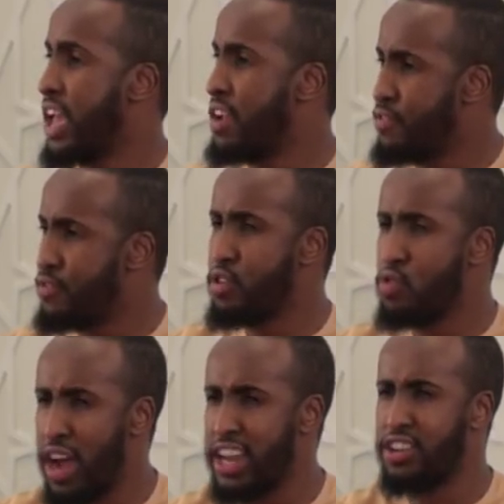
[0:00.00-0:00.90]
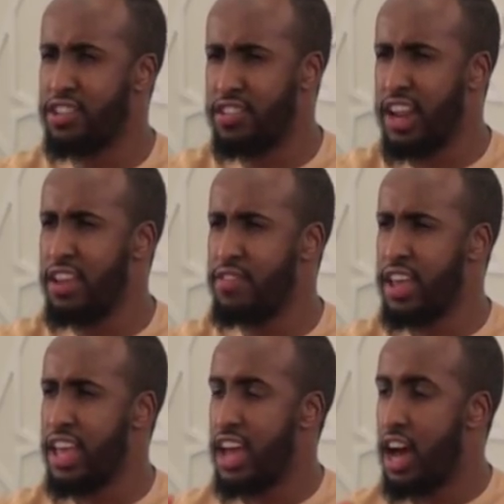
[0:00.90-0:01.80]
Every righteous slave,
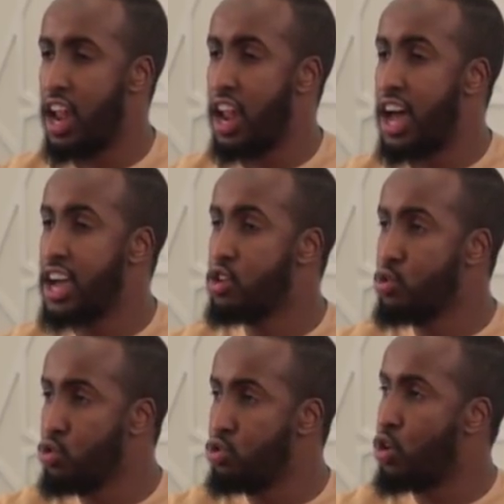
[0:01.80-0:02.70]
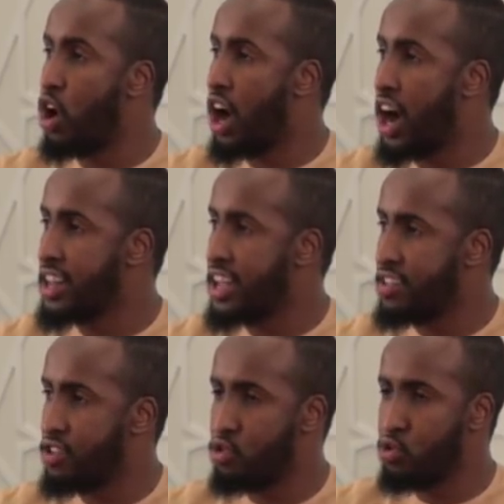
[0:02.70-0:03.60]
Allah used your heart
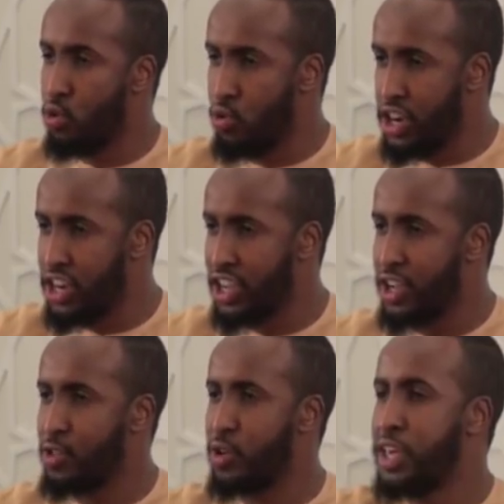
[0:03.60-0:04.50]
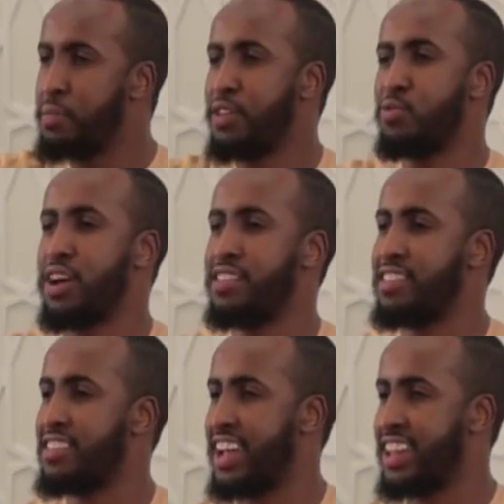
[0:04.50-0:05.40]
as a storage to keep His words
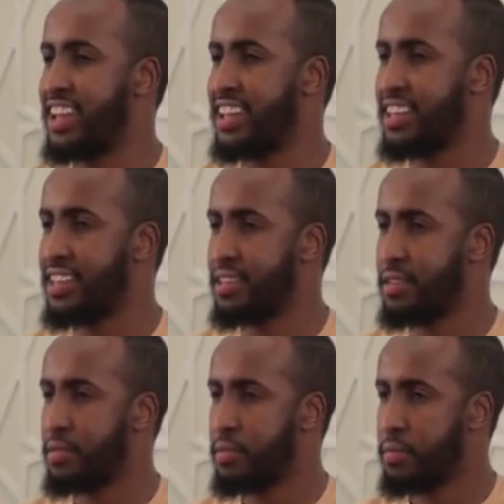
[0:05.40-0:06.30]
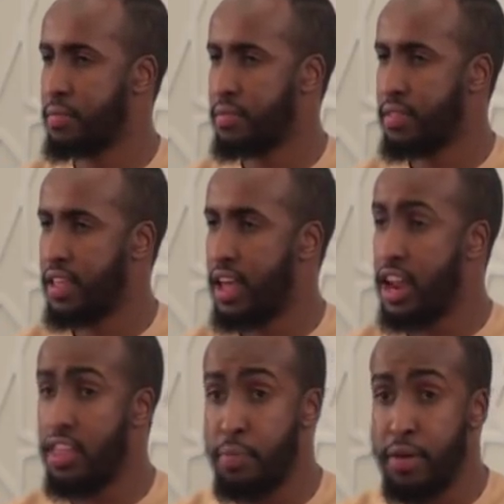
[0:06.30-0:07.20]
inside there.
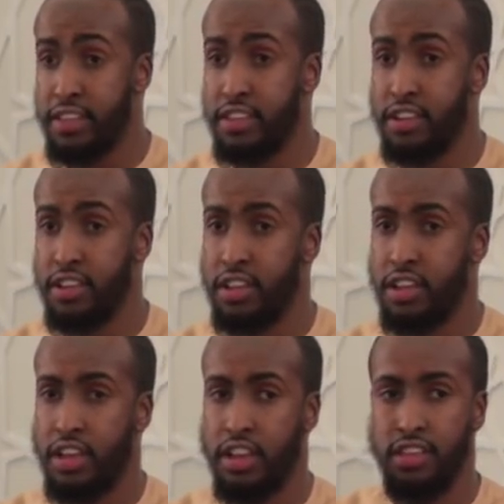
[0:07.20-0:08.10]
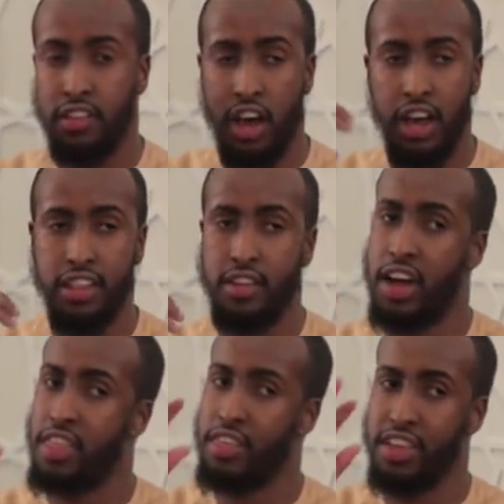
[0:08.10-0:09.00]
Another person, in his heart there
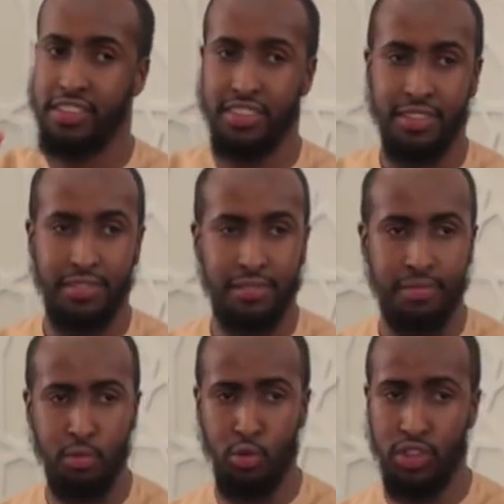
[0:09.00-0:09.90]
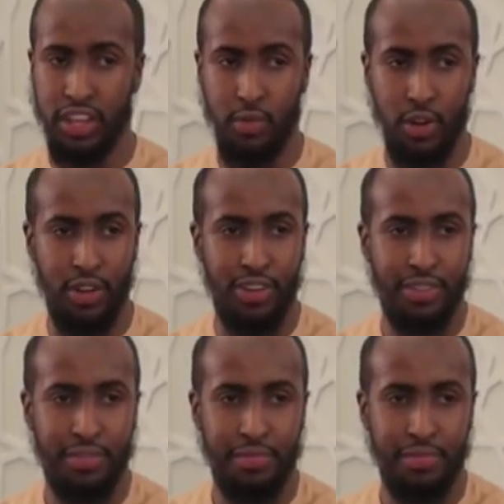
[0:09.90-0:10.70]
are other things, music and whatnot.